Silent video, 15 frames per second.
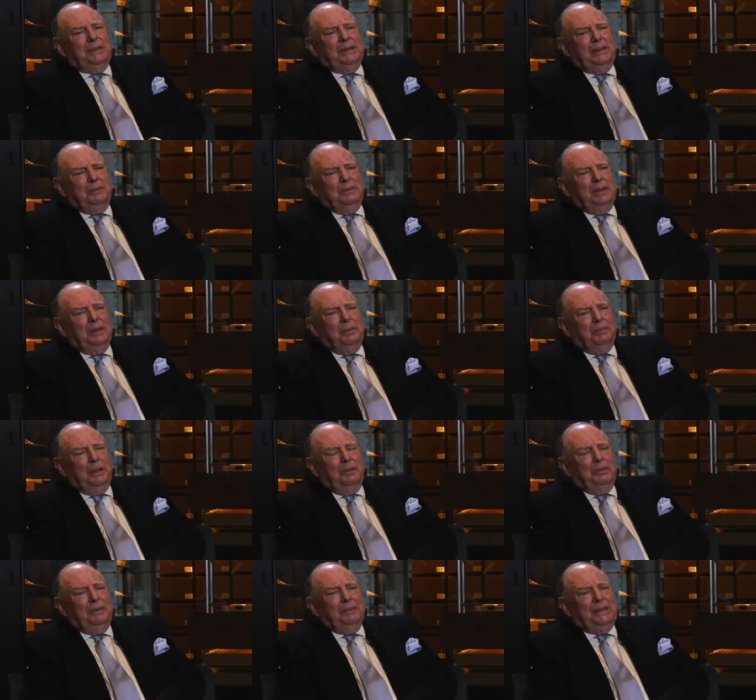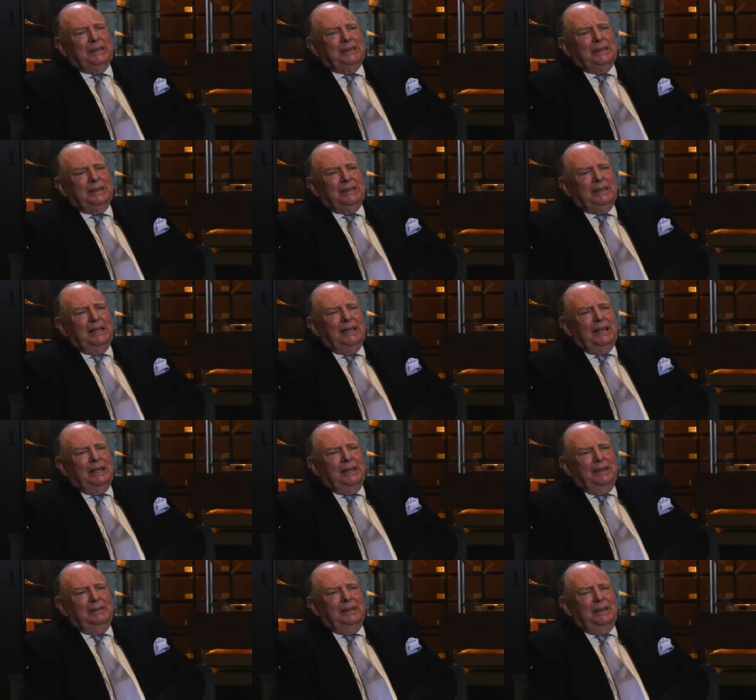He said, well, the problem is that,
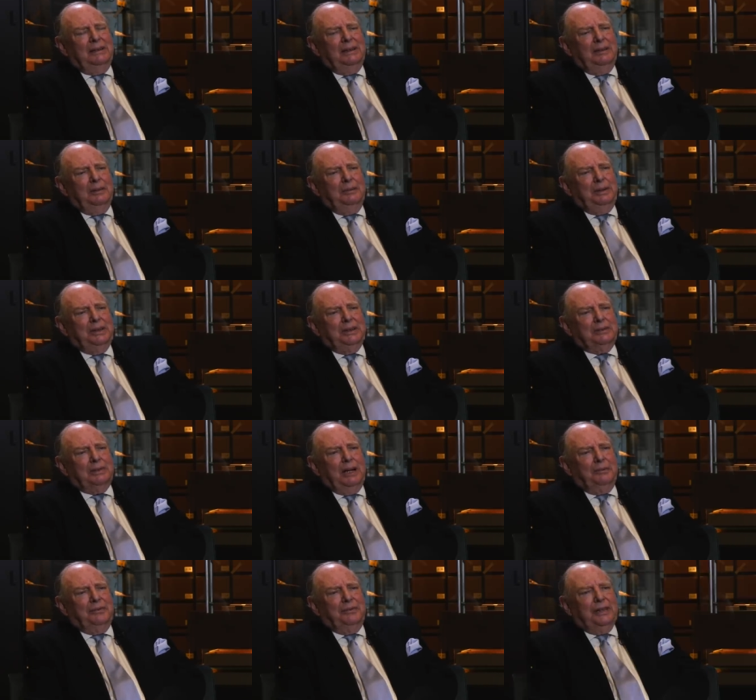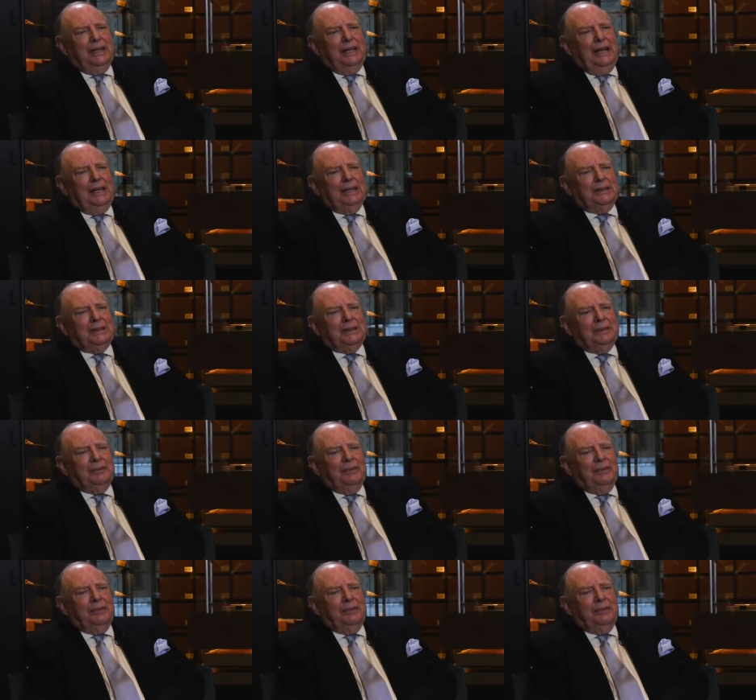you know, I'm a bit strapped for cash.